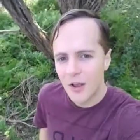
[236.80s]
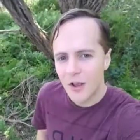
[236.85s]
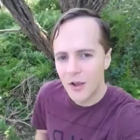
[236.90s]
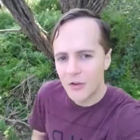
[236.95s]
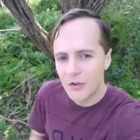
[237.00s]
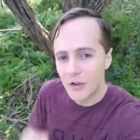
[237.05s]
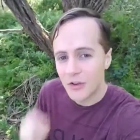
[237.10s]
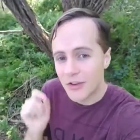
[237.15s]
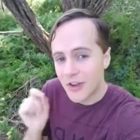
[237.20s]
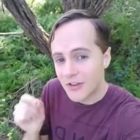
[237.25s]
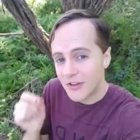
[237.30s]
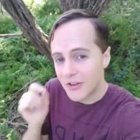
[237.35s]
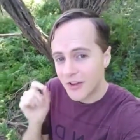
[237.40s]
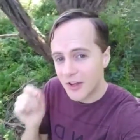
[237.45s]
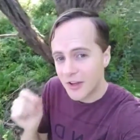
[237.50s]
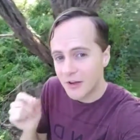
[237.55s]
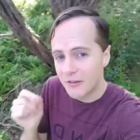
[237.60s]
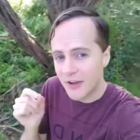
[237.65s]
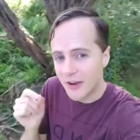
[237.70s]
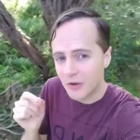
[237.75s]
So the Tesla
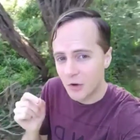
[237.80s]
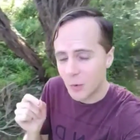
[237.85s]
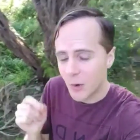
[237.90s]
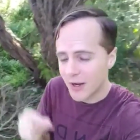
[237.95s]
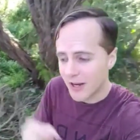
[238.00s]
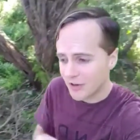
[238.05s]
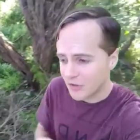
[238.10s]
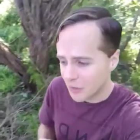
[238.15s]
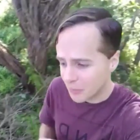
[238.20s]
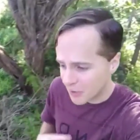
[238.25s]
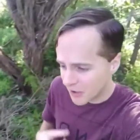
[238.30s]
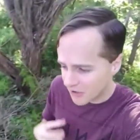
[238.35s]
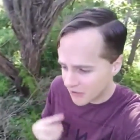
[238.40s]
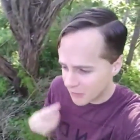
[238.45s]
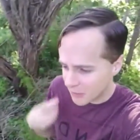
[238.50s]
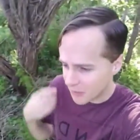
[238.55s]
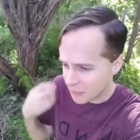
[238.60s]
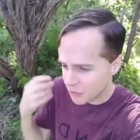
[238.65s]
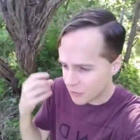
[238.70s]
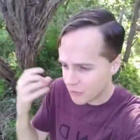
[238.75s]
Gigafactory 1 actually plans to
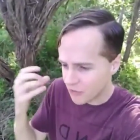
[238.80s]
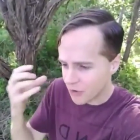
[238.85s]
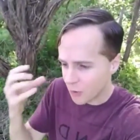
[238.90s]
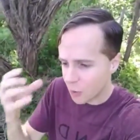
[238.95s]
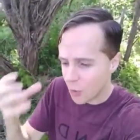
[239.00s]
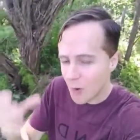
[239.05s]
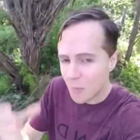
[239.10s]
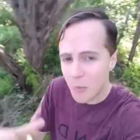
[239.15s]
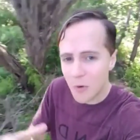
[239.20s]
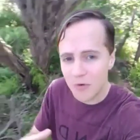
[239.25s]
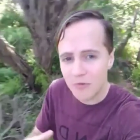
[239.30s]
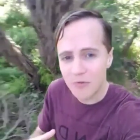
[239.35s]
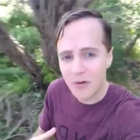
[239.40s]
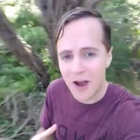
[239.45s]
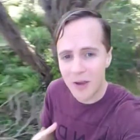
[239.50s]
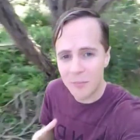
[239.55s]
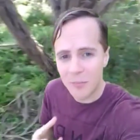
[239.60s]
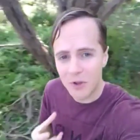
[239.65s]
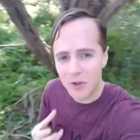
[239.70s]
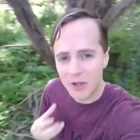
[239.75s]
be producing
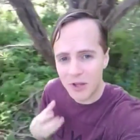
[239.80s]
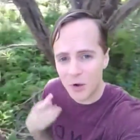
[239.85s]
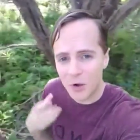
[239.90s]
1.5 million